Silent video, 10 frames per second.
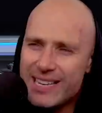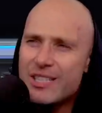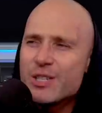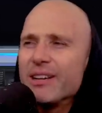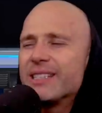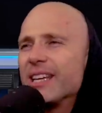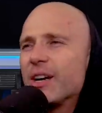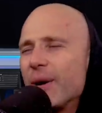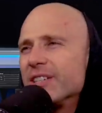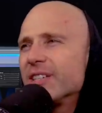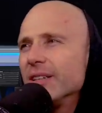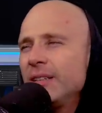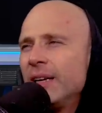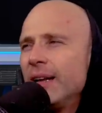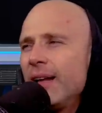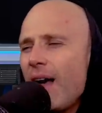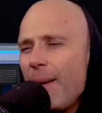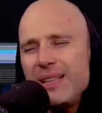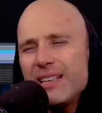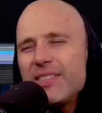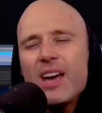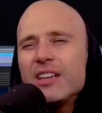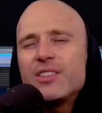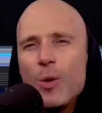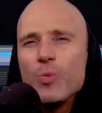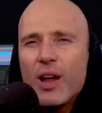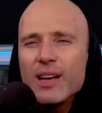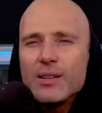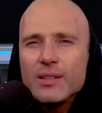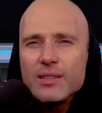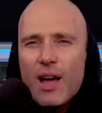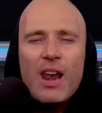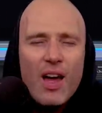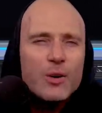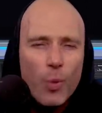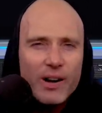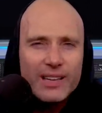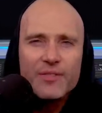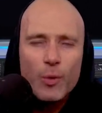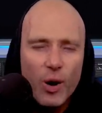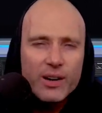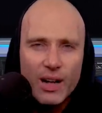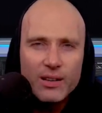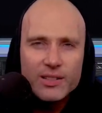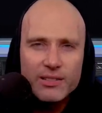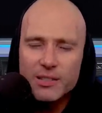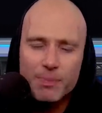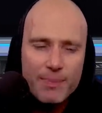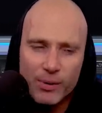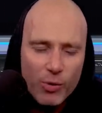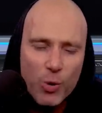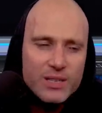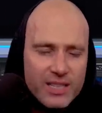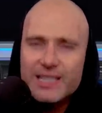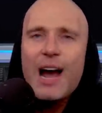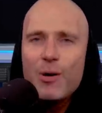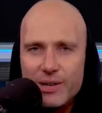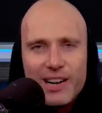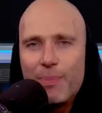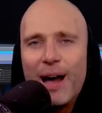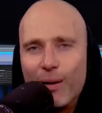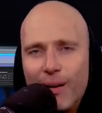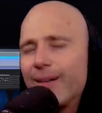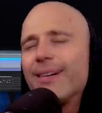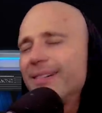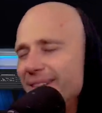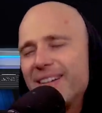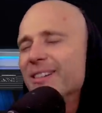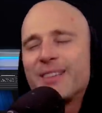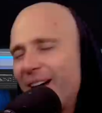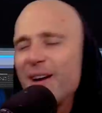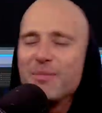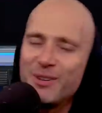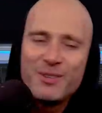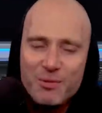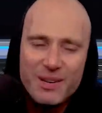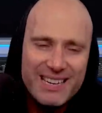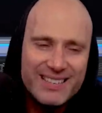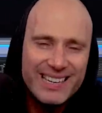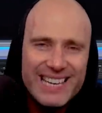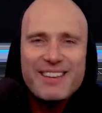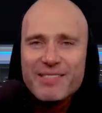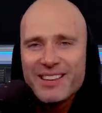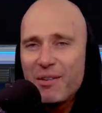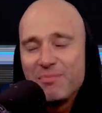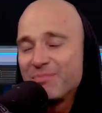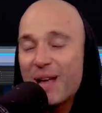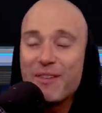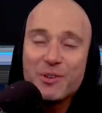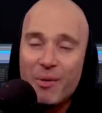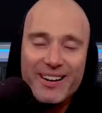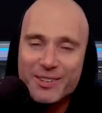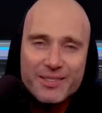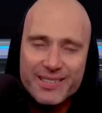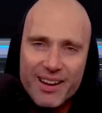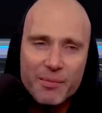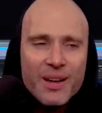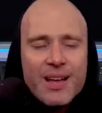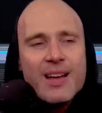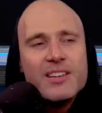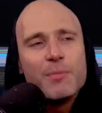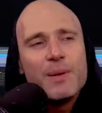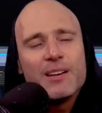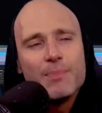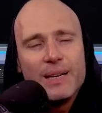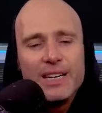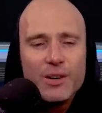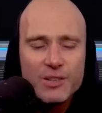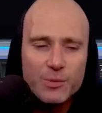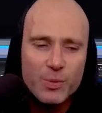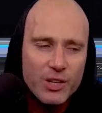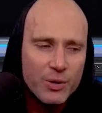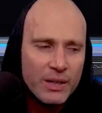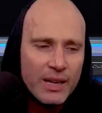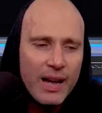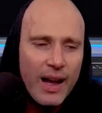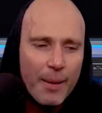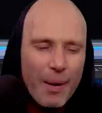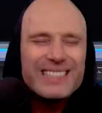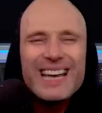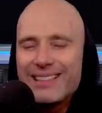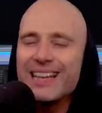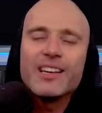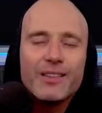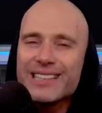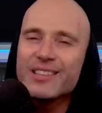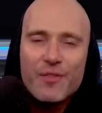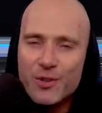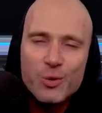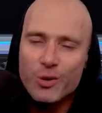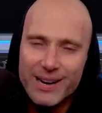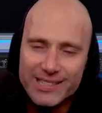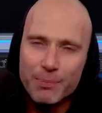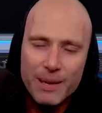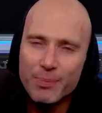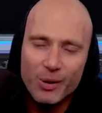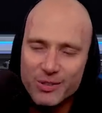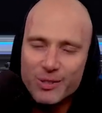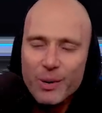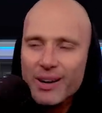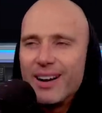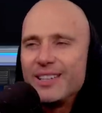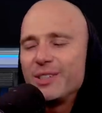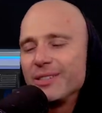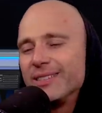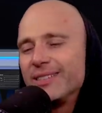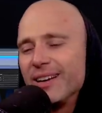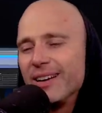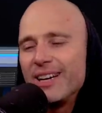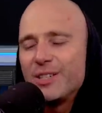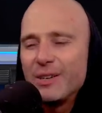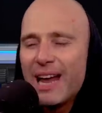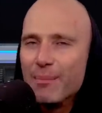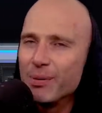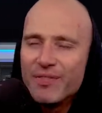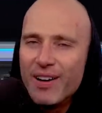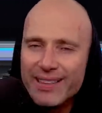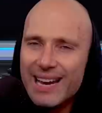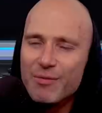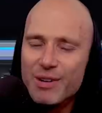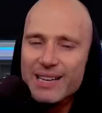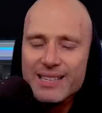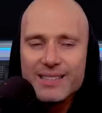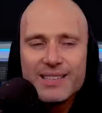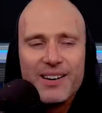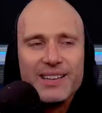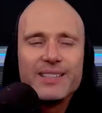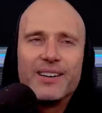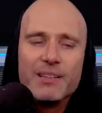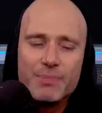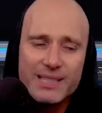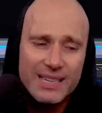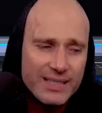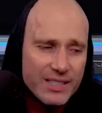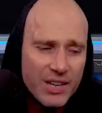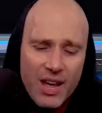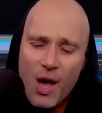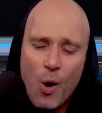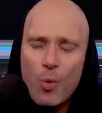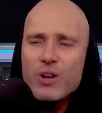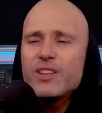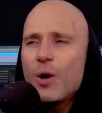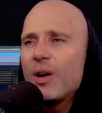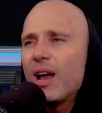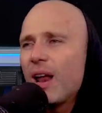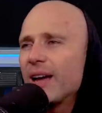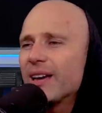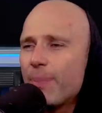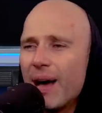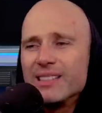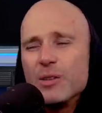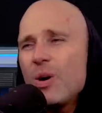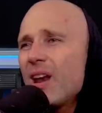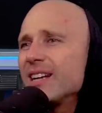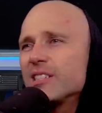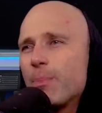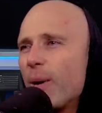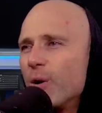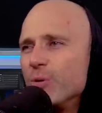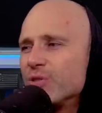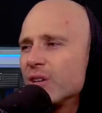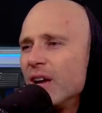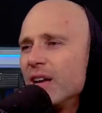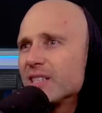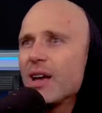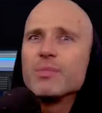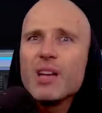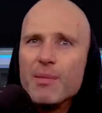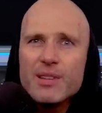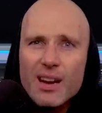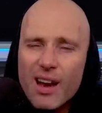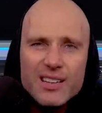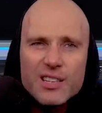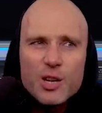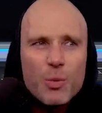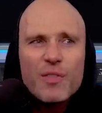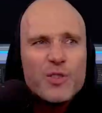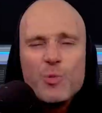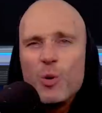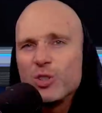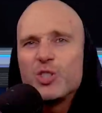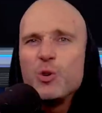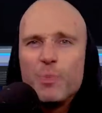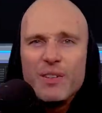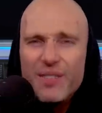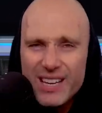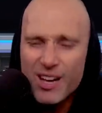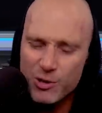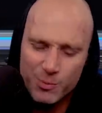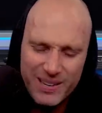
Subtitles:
It's an interesting question. I mean, there's nothing I don't like. I like working for What Culture, as people are always astounded about. Like, oh, Simon, you need to leave. So I'm having quite a good time, to be completely honest with you. I say that's a few crazy people on Twitter. I shouldn't amplify that. It really is a tiny, tiny percentage. What don't I like about it? Well, I suppose sometimes I'd like to do a few more stupid videos.